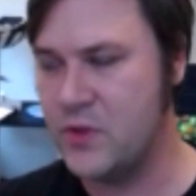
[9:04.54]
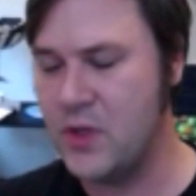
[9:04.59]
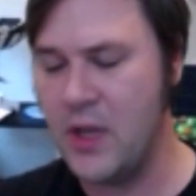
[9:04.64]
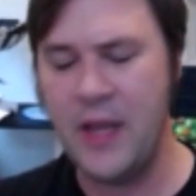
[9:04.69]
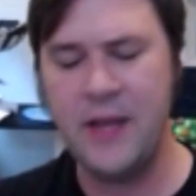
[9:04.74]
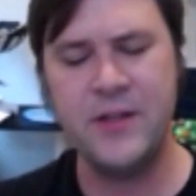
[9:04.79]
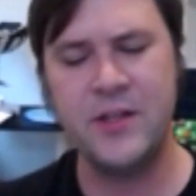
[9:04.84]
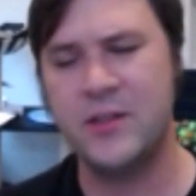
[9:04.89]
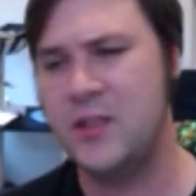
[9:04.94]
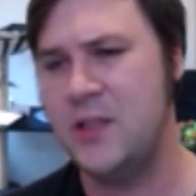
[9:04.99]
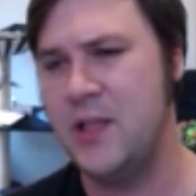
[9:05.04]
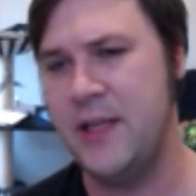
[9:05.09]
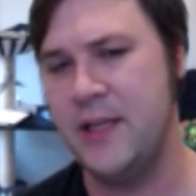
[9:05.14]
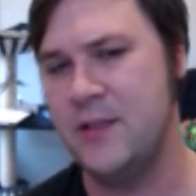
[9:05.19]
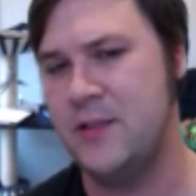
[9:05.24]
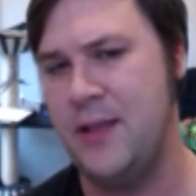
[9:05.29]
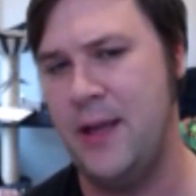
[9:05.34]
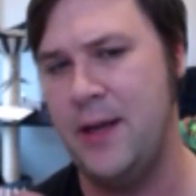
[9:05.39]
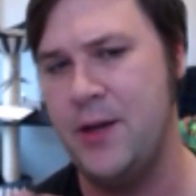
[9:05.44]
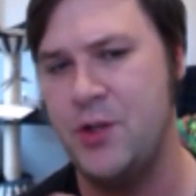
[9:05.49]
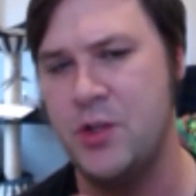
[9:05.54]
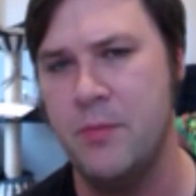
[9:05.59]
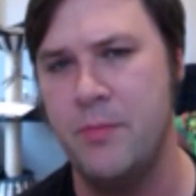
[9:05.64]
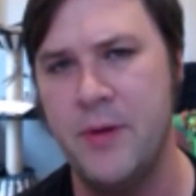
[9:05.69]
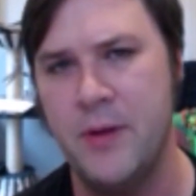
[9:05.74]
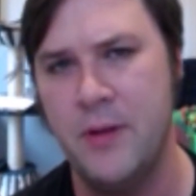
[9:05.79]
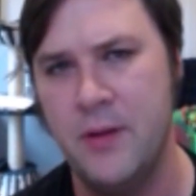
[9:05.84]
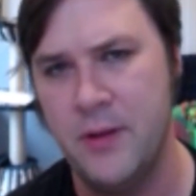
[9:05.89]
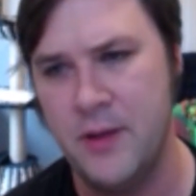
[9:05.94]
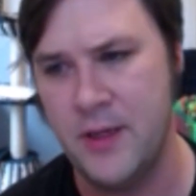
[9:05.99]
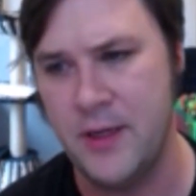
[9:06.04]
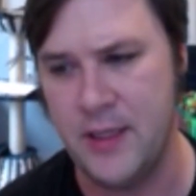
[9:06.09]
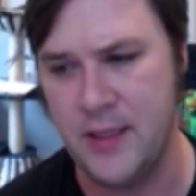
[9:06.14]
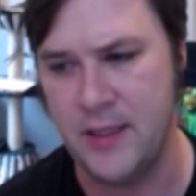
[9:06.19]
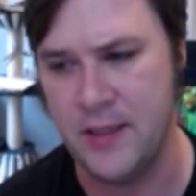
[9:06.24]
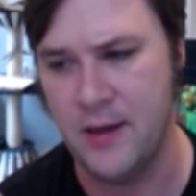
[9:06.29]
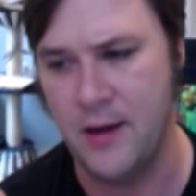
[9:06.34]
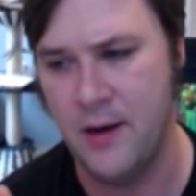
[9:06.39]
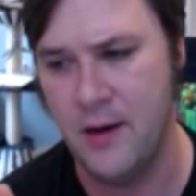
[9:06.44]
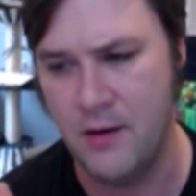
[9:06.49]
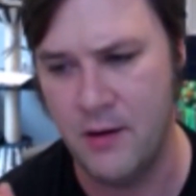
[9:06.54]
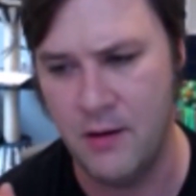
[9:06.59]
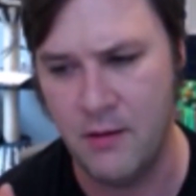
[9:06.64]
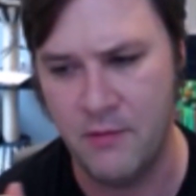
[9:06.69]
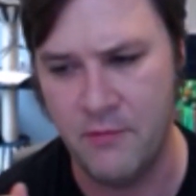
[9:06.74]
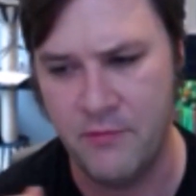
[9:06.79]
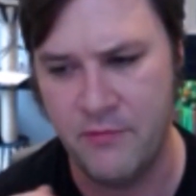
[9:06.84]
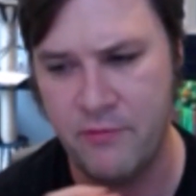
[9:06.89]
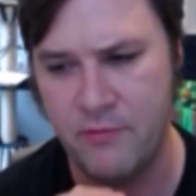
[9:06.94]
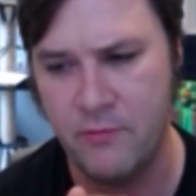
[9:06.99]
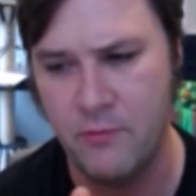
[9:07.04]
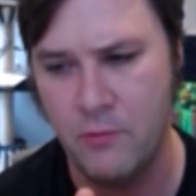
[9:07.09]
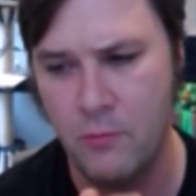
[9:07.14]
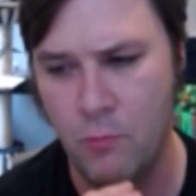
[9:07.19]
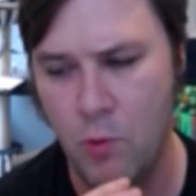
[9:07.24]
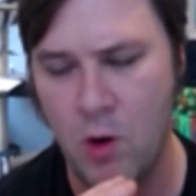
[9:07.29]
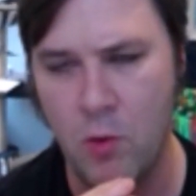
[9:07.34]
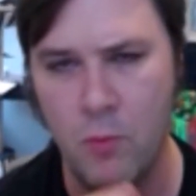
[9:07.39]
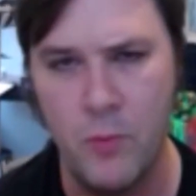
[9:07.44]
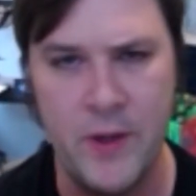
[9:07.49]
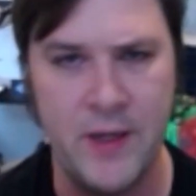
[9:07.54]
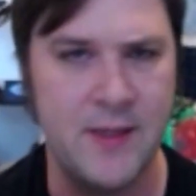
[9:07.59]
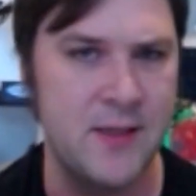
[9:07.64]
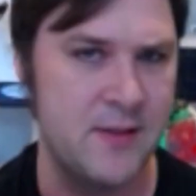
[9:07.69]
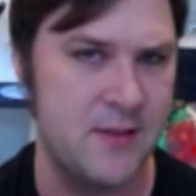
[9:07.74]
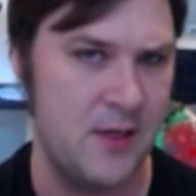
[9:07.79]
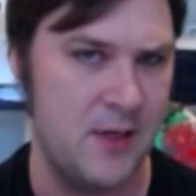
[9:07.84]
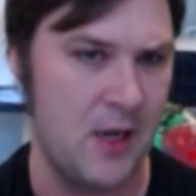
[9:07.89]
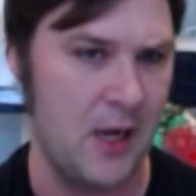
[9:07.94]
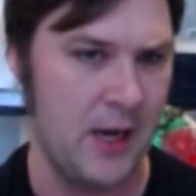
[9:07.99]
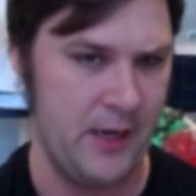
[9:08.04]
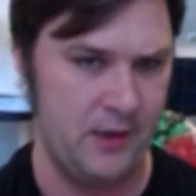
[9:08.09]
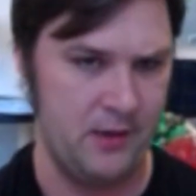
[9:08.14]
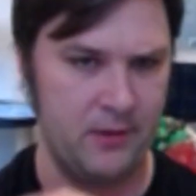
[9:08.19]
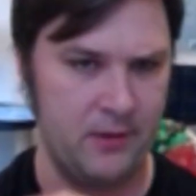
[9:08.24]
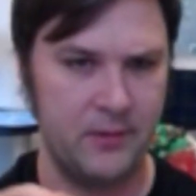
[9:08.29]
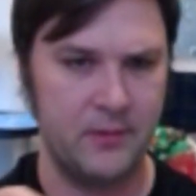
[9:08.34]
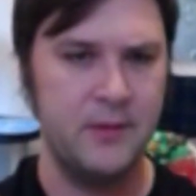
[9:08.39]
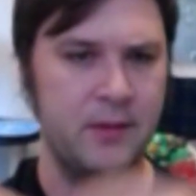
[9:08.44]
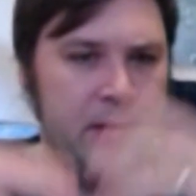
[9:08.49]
and just the insatiability of what we desire.